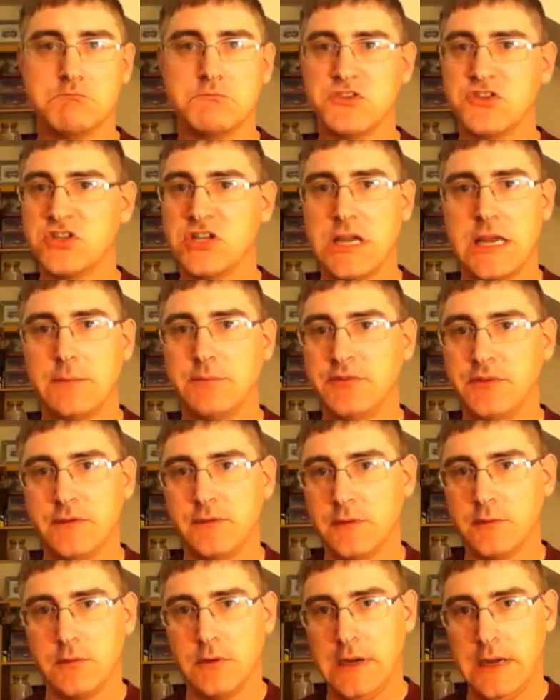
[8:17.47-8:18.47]
ships,
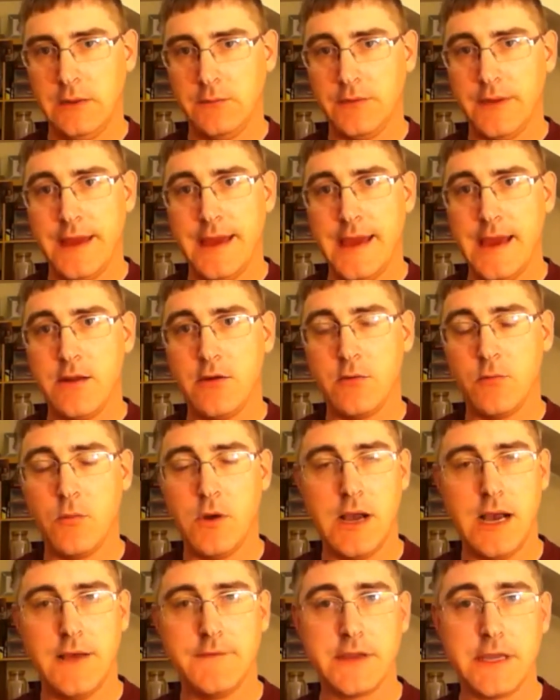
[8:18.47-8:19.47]
if they were out there and
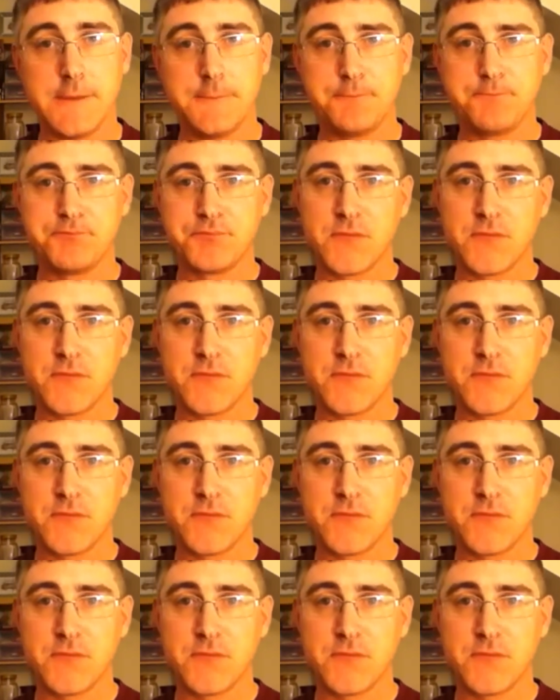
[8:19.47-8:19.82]
what have you.